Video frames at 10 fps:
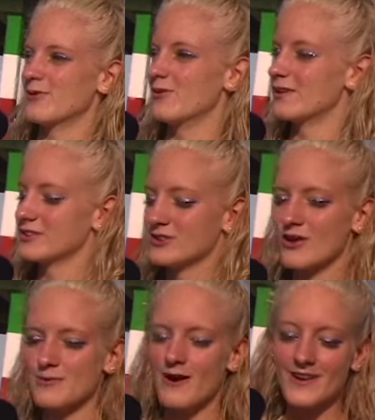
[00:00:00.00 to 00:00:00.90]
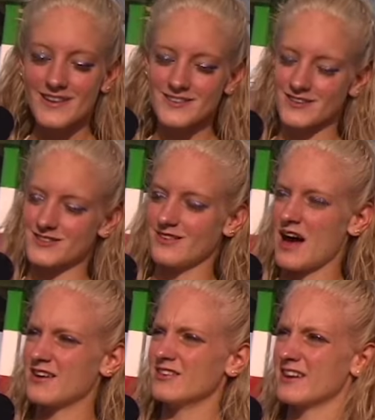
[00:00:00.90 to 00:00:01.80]
Well, when you go to parties, there's a
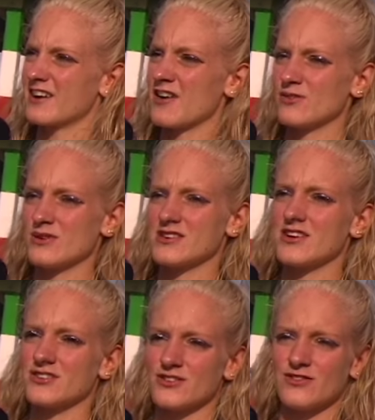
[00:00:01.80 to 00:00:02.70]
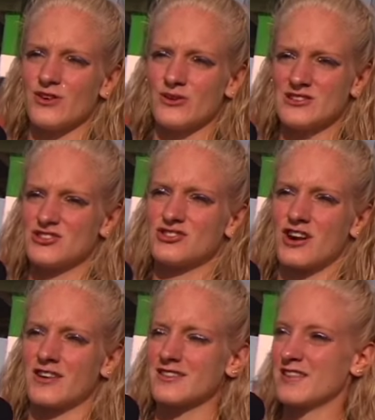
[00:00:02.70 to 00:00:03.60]
lot of liquor. Everyone's under influence,
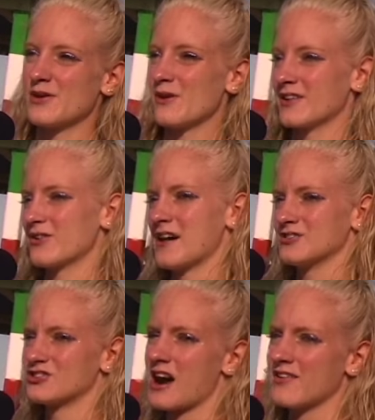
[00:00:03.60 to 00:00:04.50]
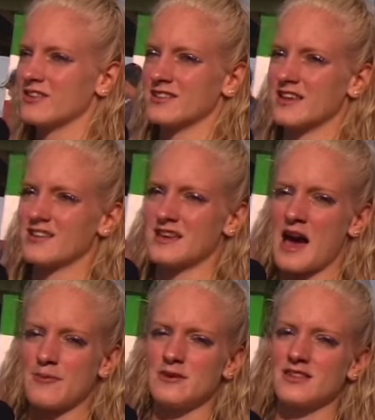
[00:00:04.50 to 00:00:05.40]
drunk. Then they want to go out driving. Things
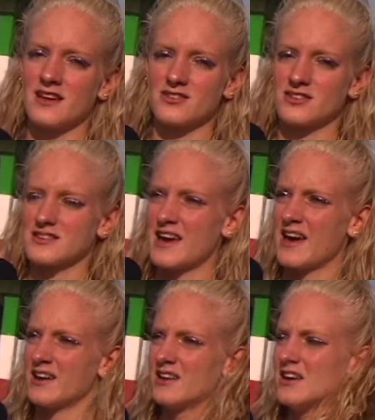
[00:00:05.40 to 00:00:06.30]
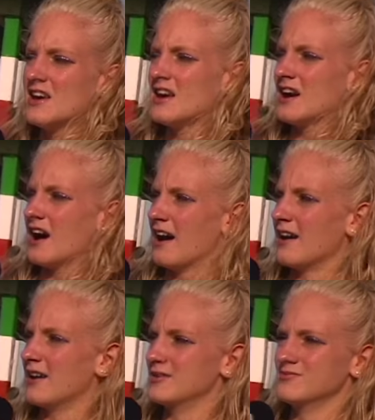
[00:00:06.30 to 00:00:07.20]
happen. Things are said.
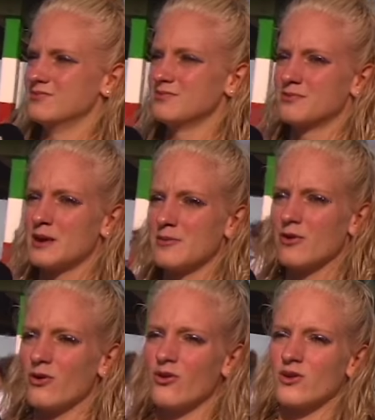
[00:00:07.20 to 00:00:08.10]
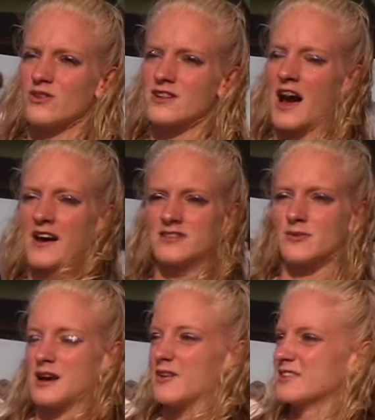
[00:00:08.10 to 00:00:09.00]
People, guys
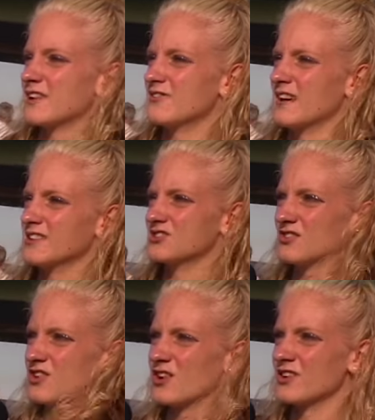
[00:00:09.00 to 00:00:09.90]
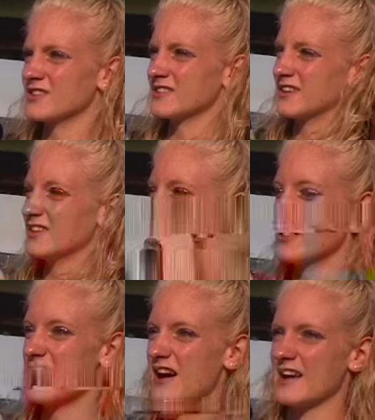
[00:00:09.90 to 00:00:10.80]
sometimes take advantage of girls and then they
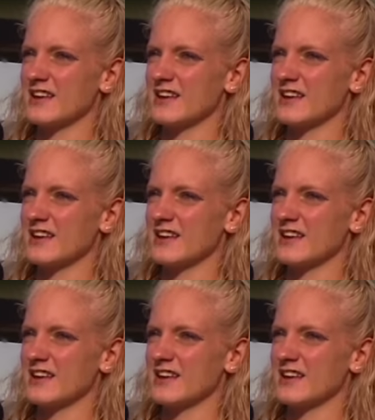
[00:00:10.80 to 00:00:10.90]
regret